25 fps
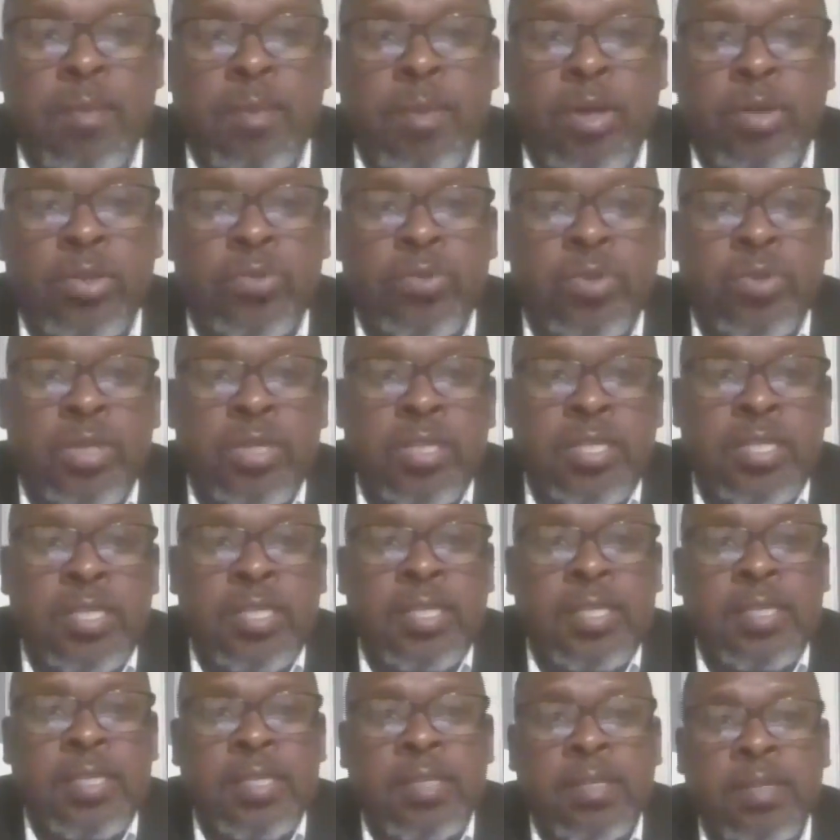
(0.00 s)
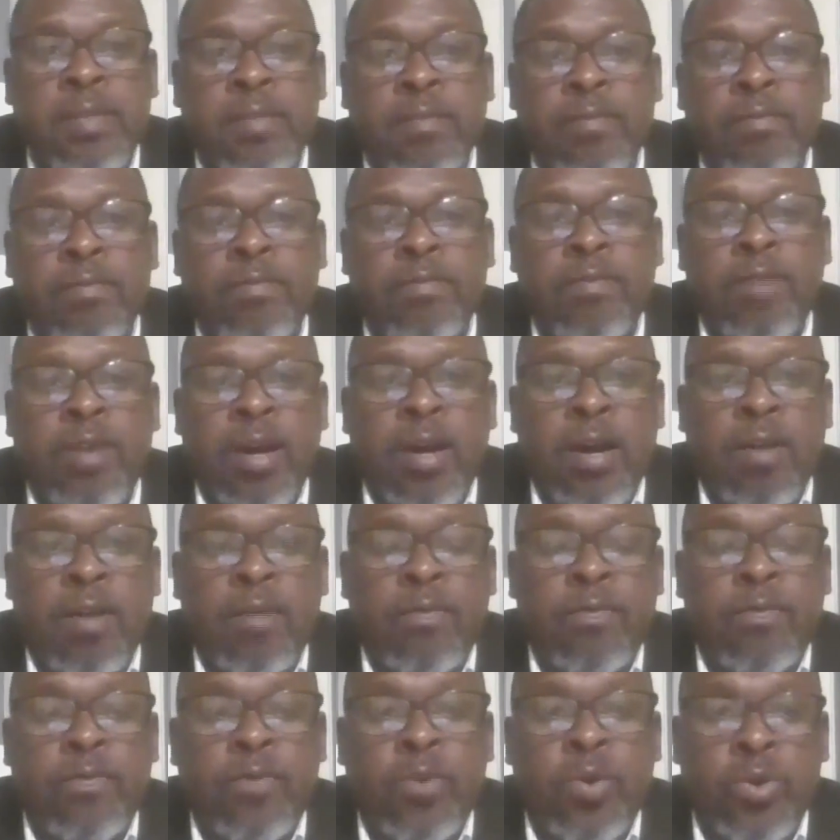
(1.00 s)
in about
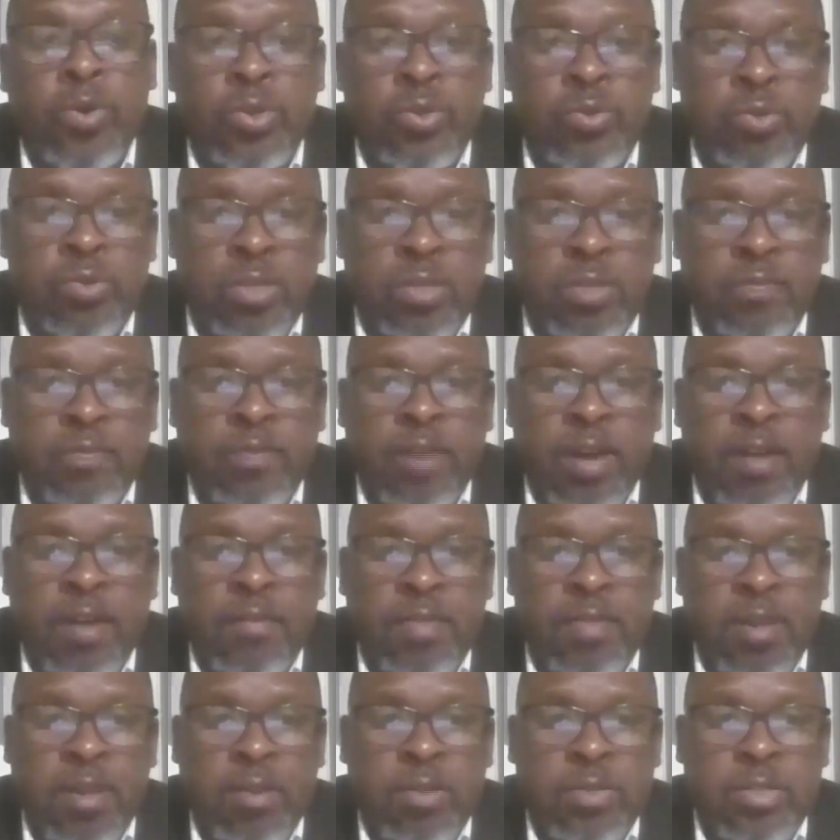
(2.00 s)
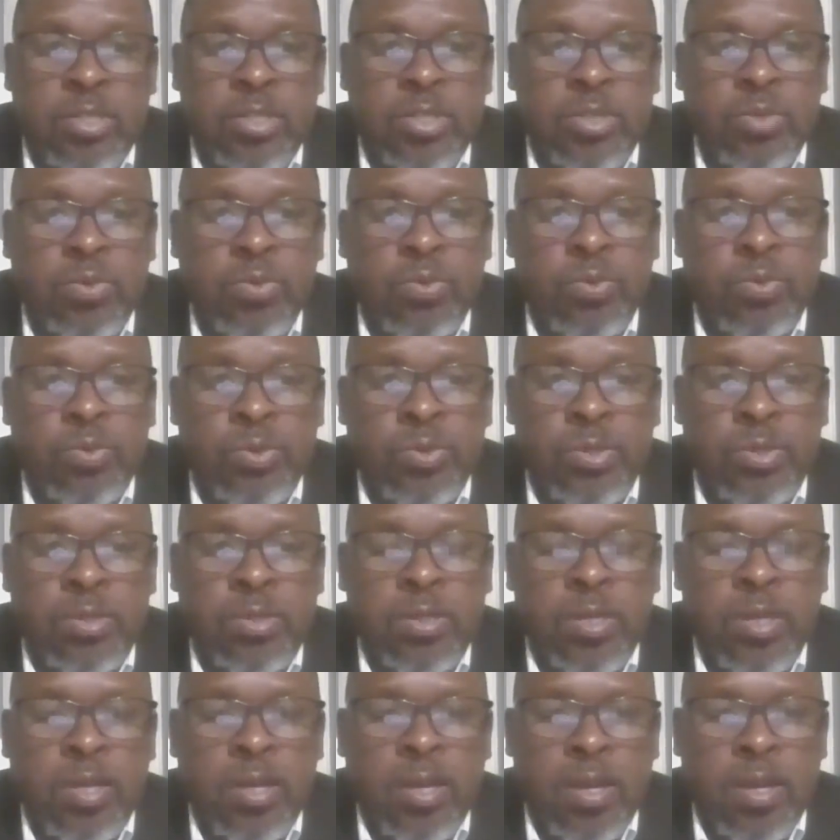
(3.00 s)
24 to 25,000
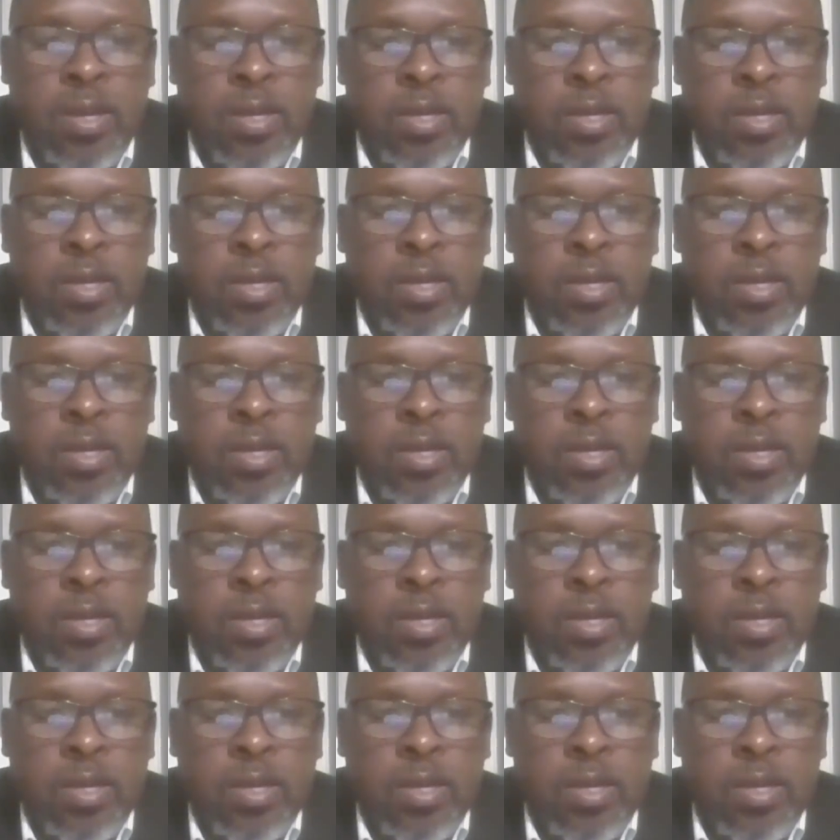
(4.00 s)
schools.